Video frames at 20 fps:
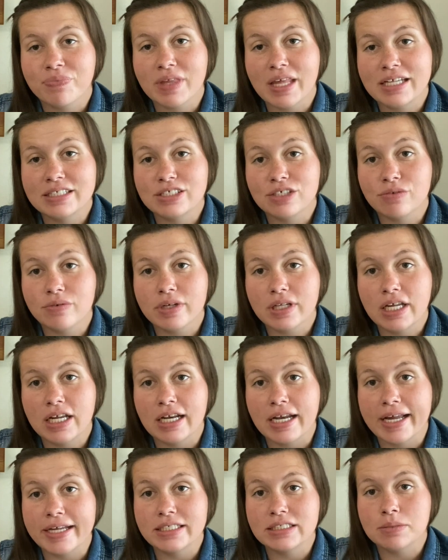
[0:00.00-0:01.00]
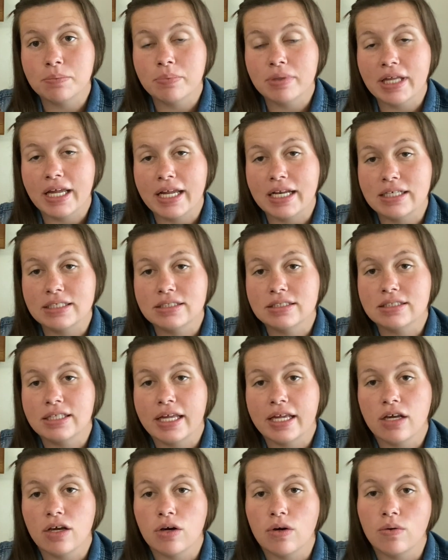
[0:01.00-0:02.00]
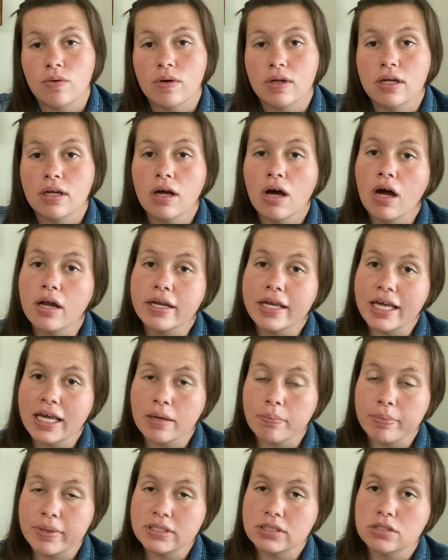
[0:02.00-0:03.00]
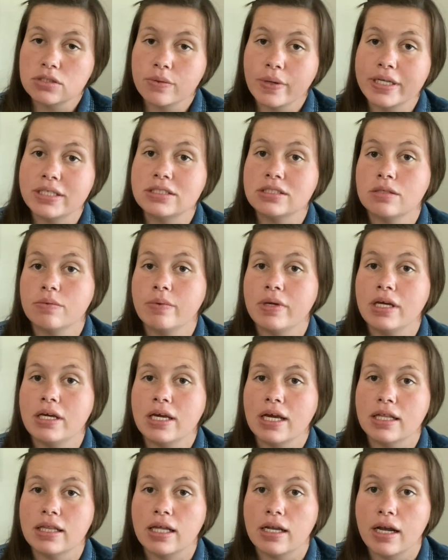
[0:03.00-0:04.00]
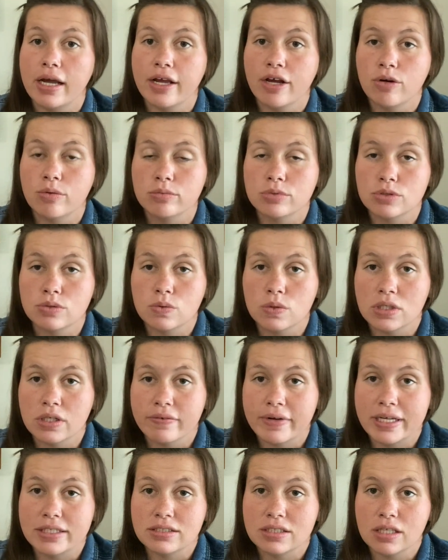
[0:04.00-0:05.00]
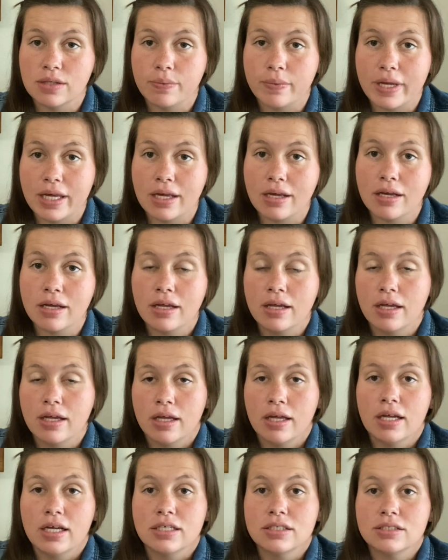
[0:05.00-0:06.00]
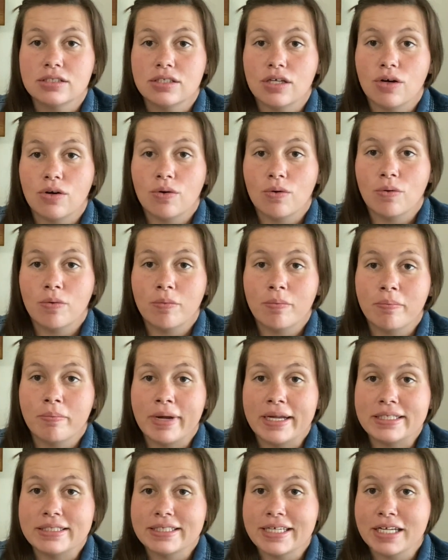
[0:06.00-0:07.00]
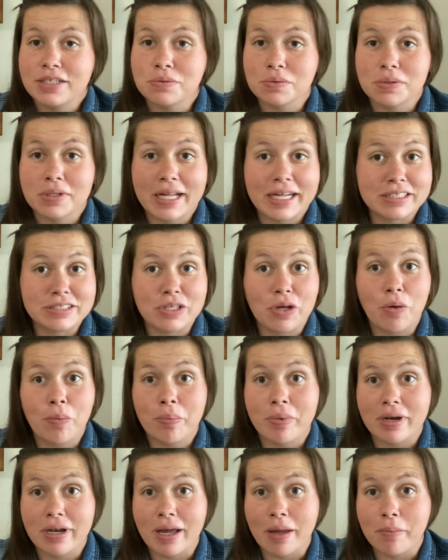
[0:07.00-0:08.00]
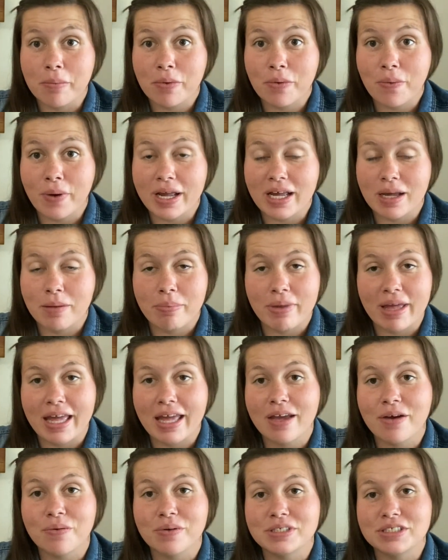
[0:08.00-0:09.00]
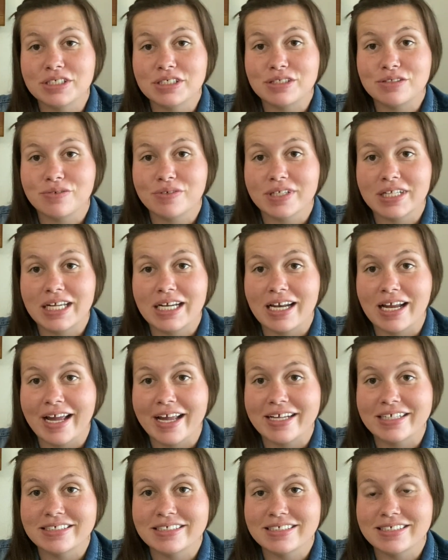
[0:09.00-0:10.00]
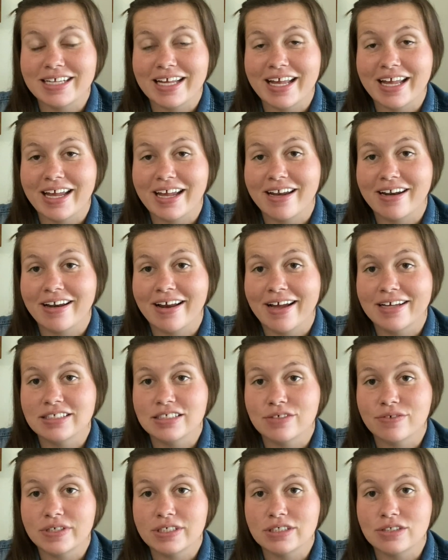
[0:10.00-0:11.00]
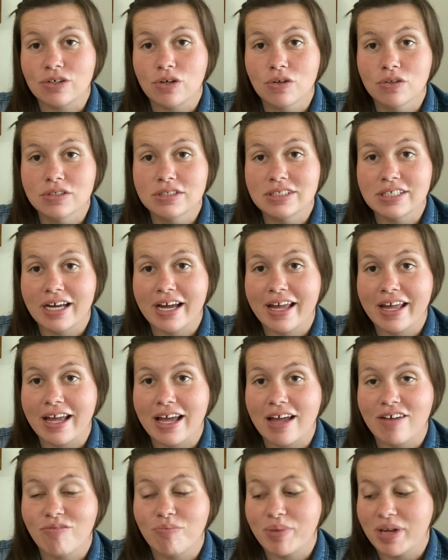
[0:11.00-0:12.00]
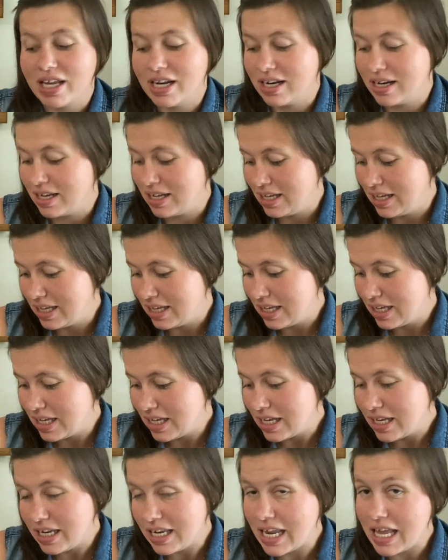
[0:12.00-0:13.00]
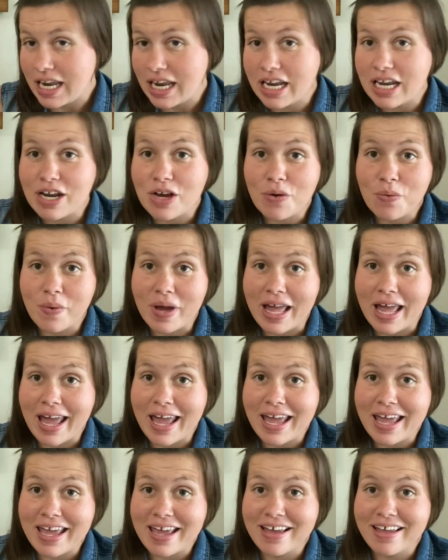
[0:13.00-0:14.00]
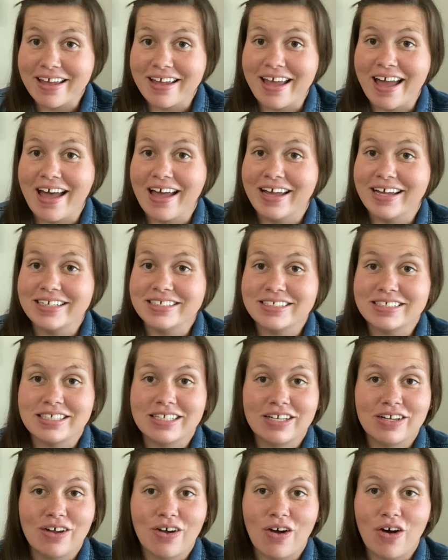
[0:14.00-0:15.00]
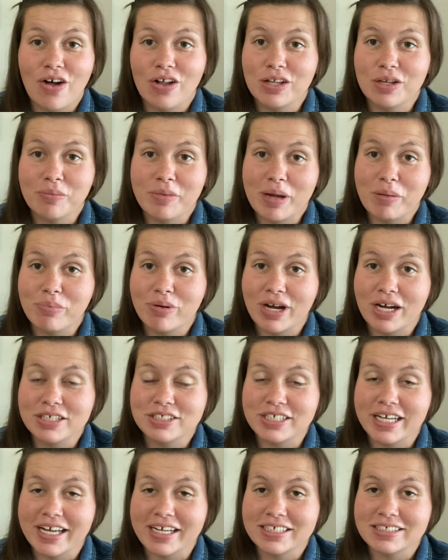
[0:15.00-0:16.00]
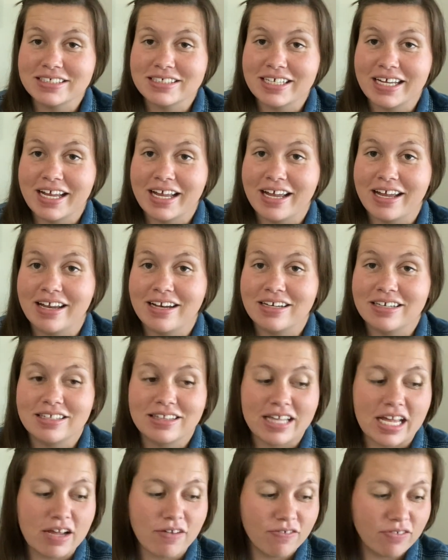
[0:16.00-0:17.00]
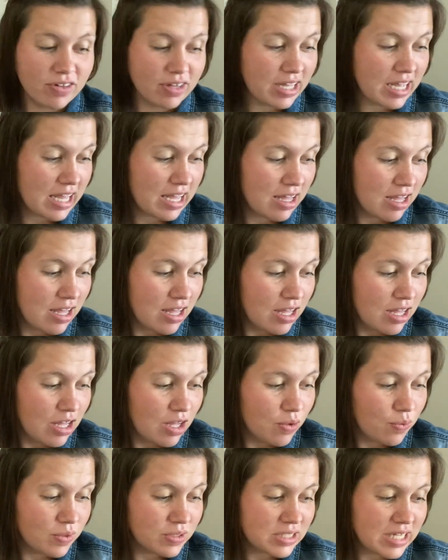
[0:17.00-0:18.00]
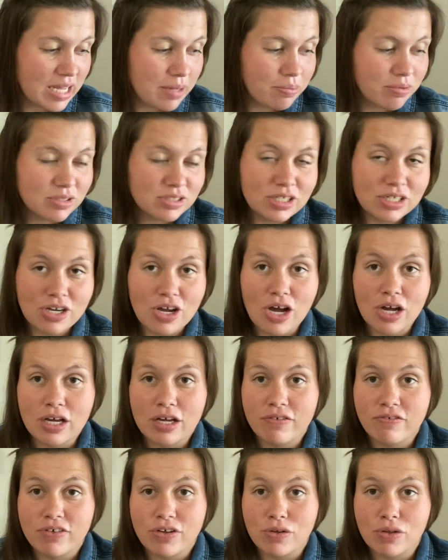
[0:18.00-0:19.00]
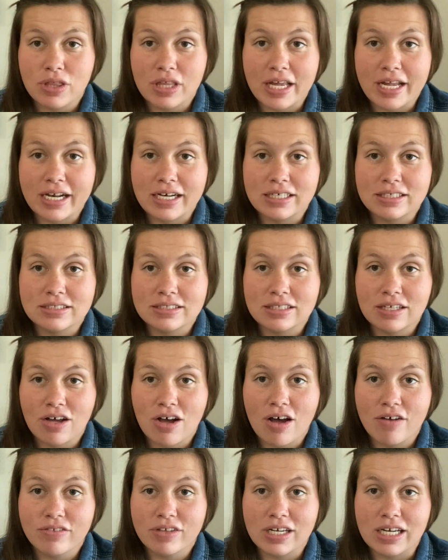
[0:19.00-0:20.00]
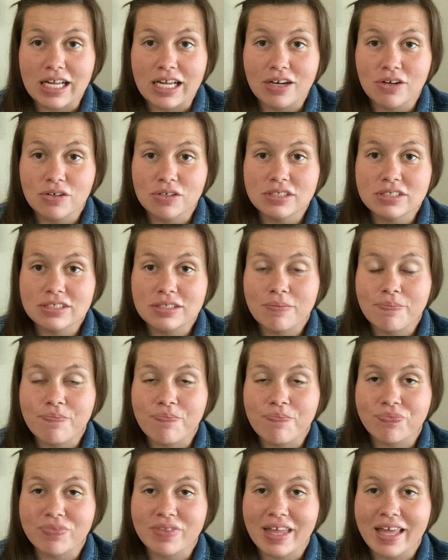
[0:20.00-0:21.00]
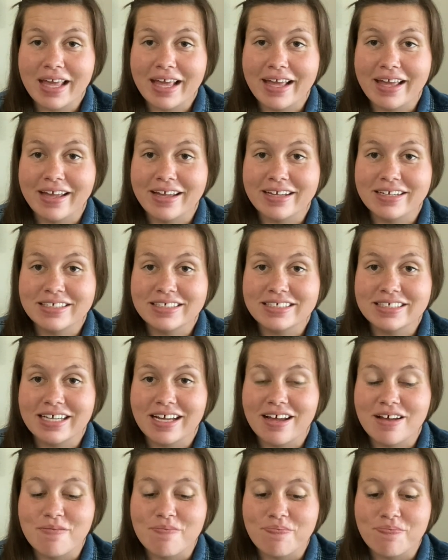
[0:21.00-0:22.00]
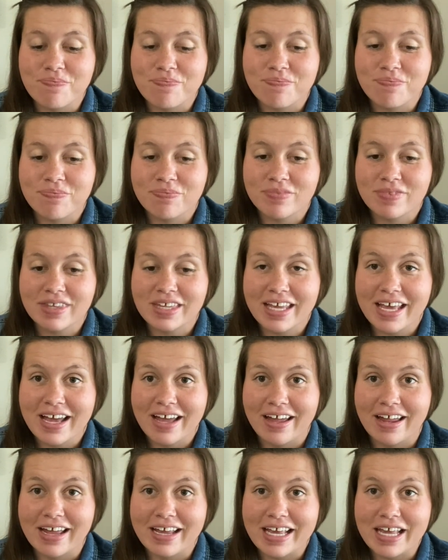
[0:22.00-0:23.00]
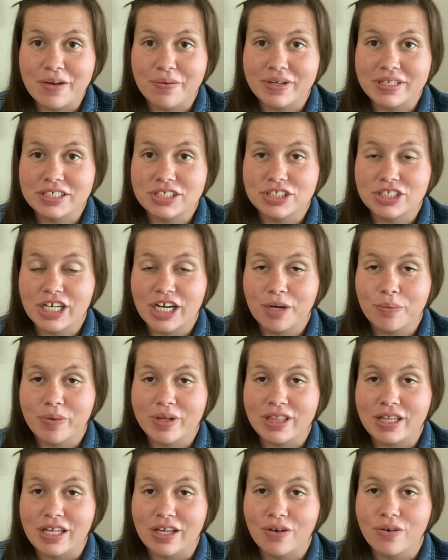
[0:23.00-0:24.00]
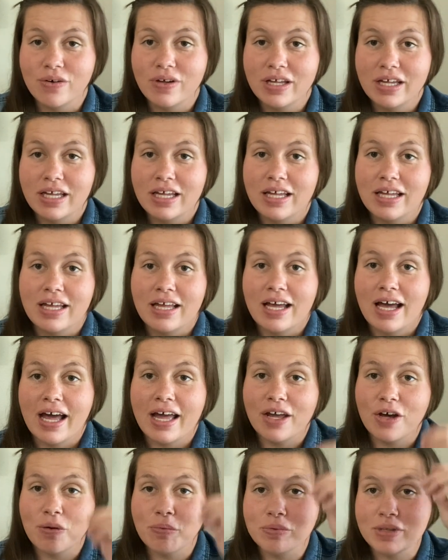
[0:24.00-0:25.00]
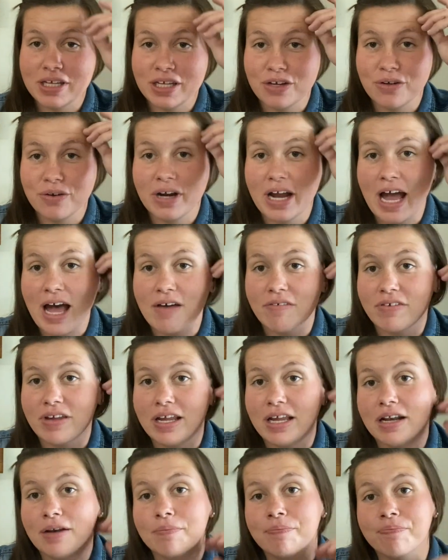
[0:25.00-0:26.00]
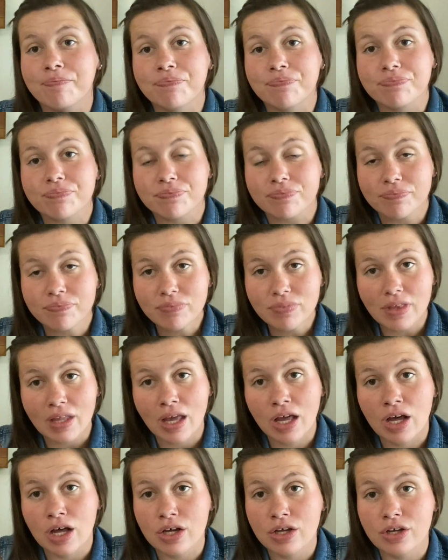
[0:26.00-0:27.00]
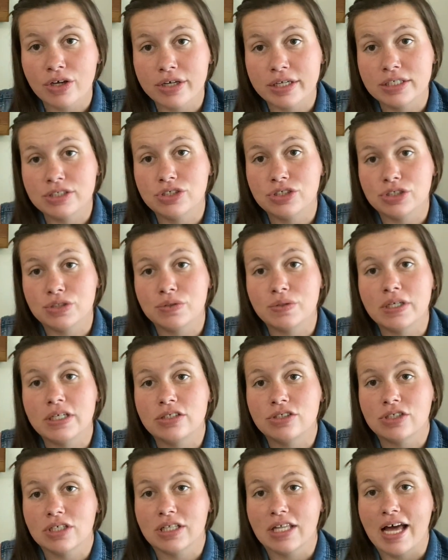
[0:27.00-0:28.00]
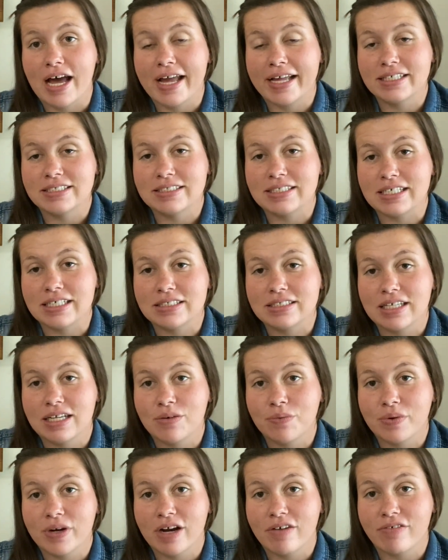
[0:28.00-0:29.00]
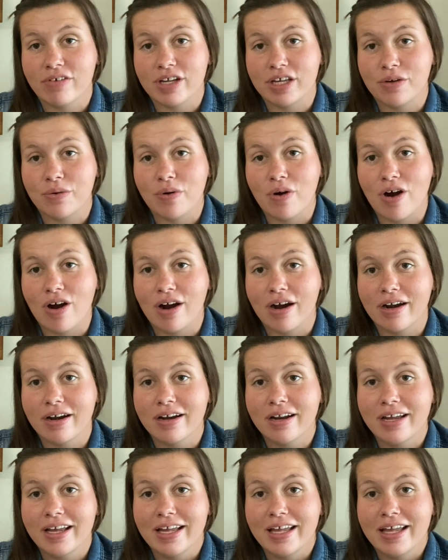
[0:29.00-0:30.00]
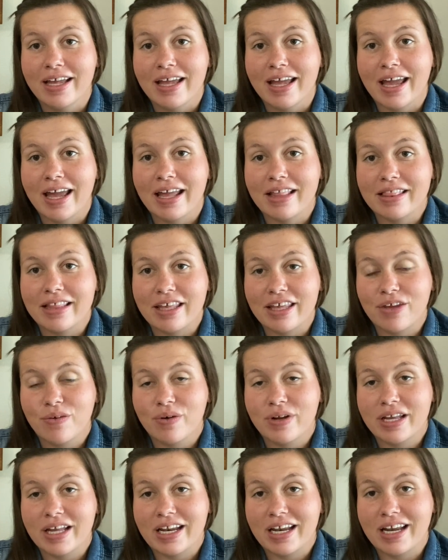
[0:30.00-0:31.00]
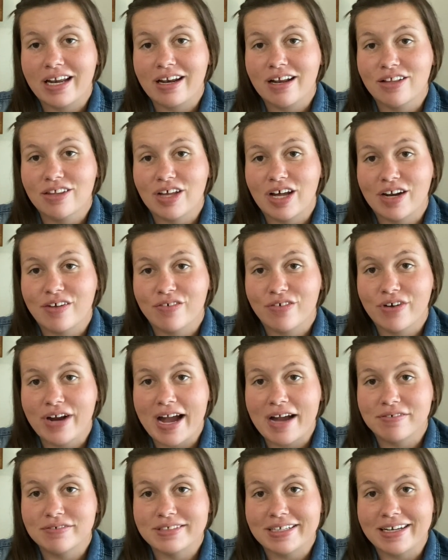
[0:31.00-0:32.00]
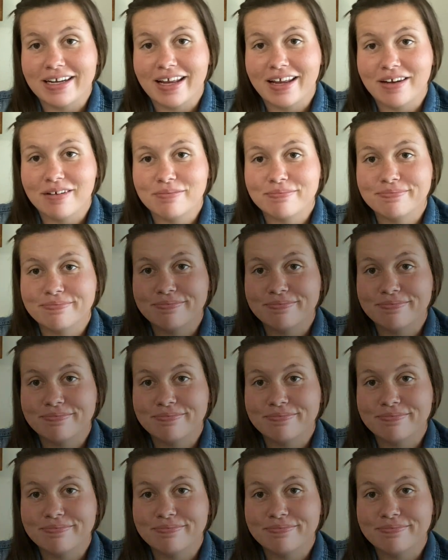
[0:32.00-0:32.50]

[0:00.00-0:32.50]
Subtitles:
It's a really nice blend. They go on campus twice a week and then I homeschool the rest of the week. So my schedule has opened up quite a bit, which is really nice. And as a result, I have been knitting away at all of my projects and thankfully was able to knock a few things off the needles. And yeah, I can't wait to share them with you. I hope that you're having a good June and July season wherever you are, and that you are getting a lot of crafting in.